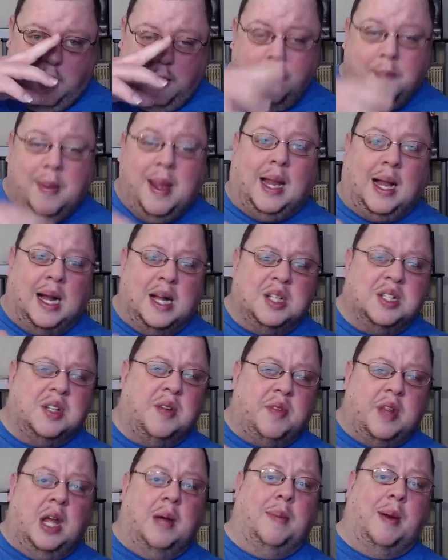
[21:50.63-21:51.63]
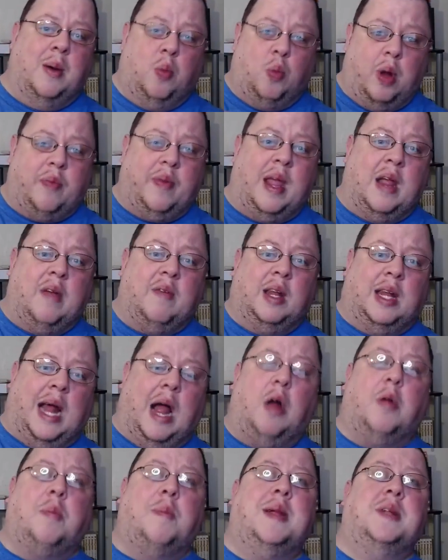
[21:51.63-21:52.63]
because of them and what they've
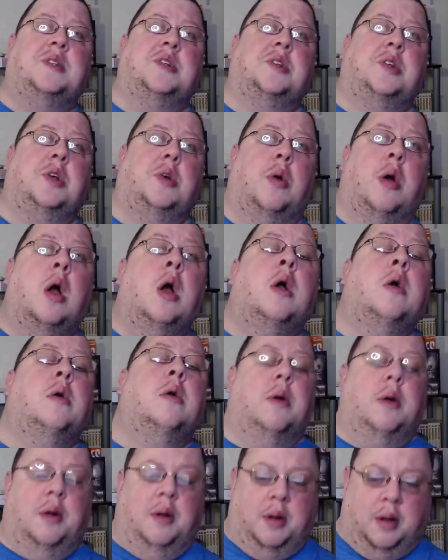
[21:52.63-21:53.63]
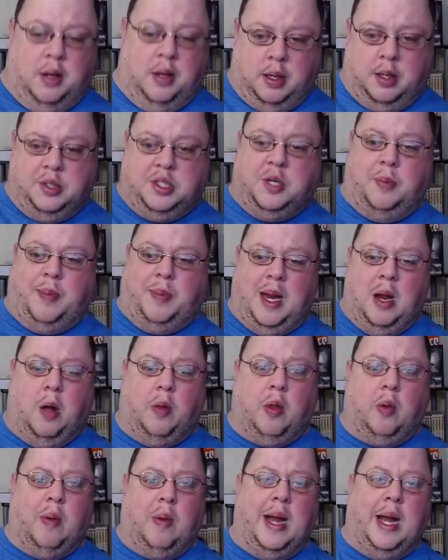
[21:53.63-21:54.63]
allowed me to do, to be on
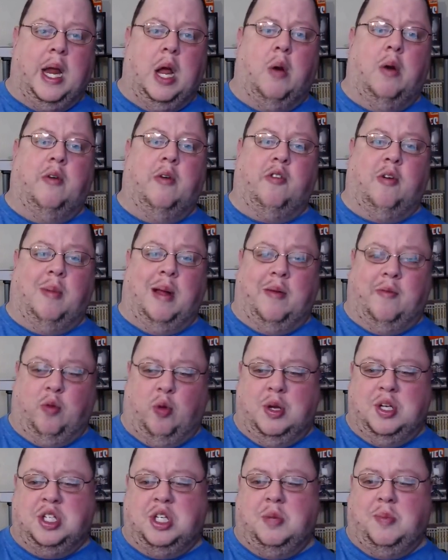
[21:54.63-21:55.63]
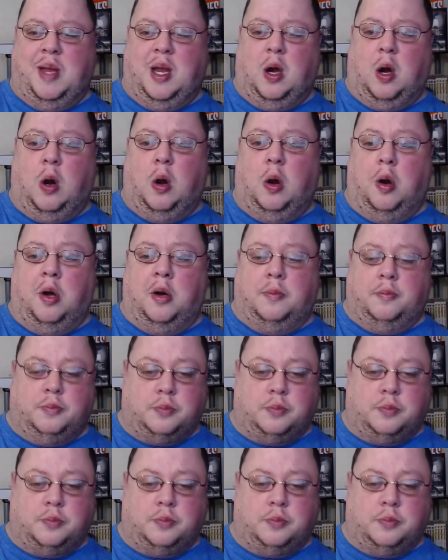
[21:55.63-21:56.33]
the radio and for my voice to be heard.